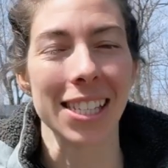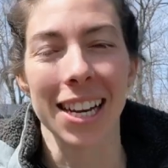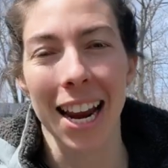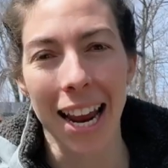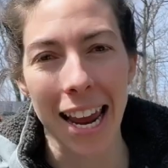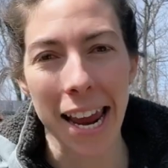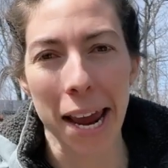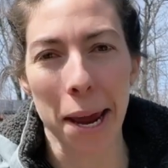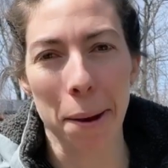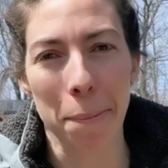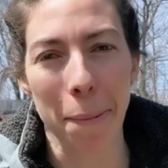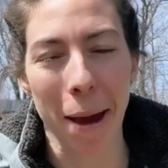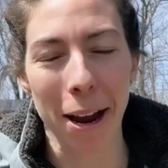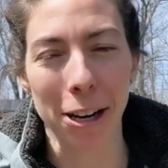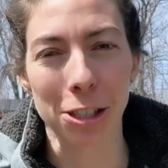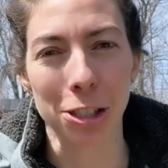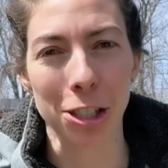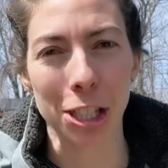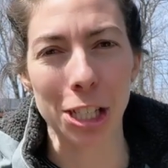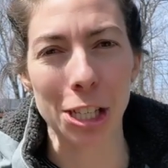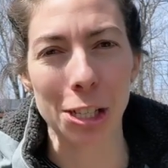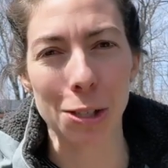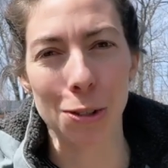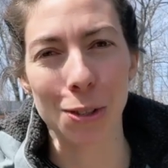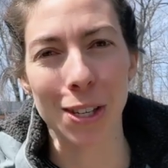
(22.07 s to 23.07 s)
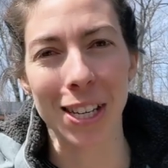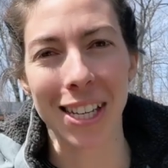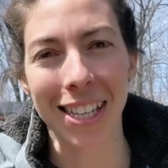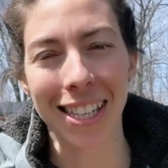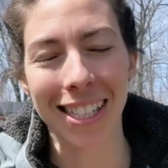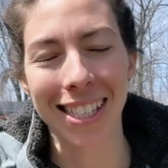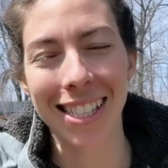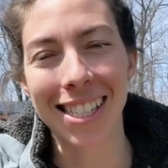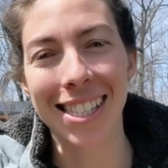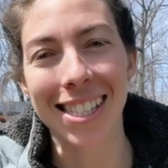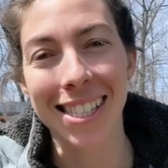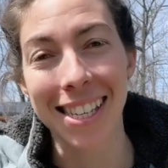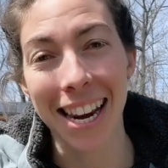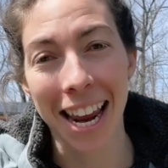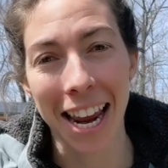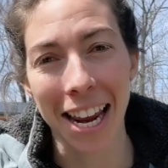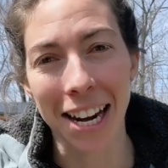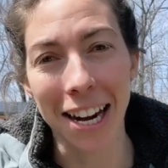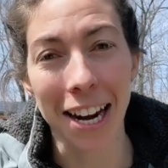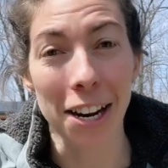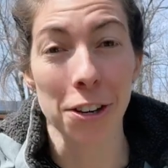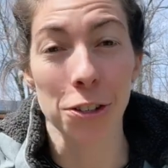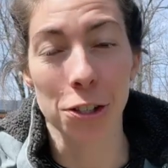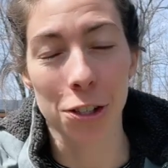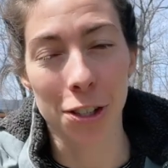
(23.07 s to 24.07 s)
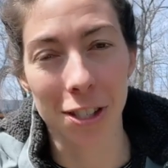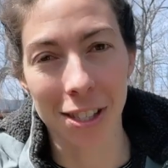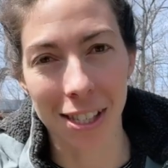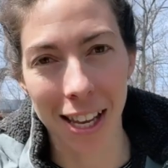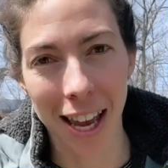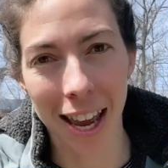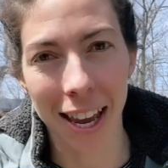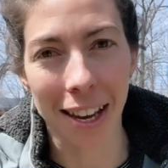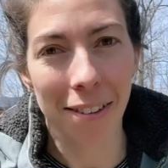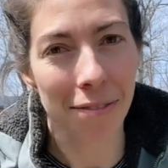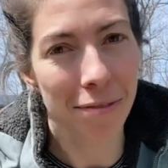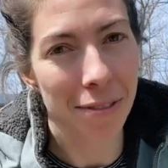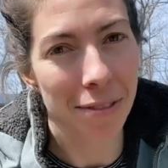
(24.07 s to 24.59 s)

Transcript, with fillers: and I am actually using stain, I should say